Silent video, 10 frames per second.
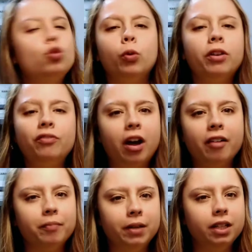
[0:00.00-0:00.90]

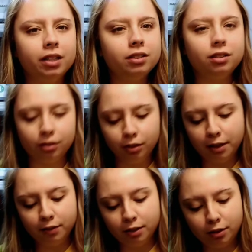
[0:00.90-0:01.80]
25 minutes or
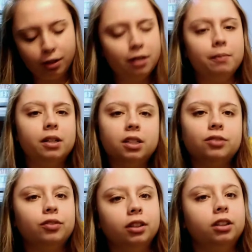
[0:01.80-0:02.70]
even 30
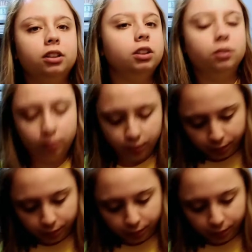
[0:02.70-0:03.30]
minutes for it to chill.